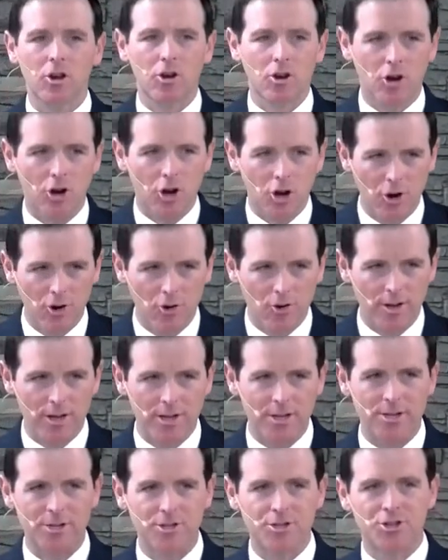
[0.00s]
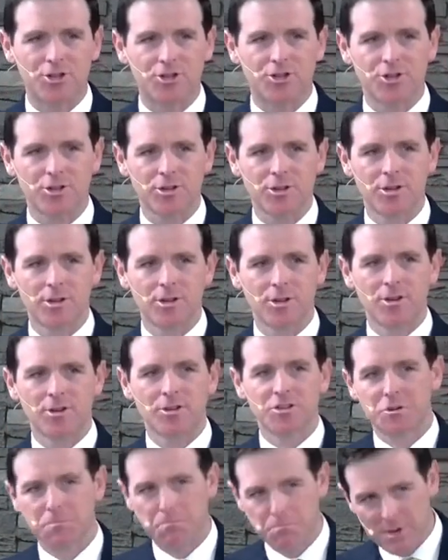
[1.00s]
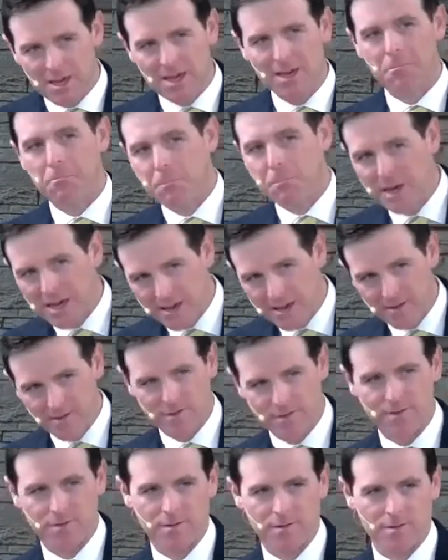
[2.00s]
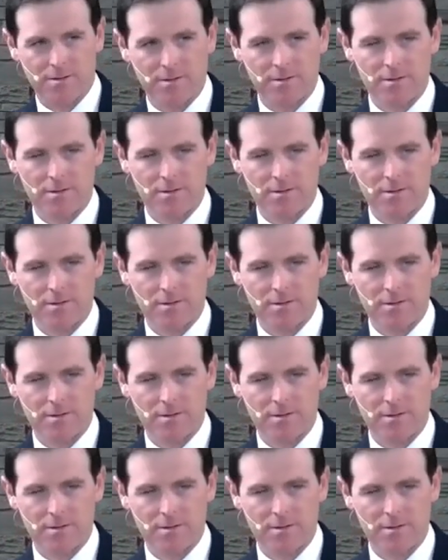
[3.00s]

courage to be at peace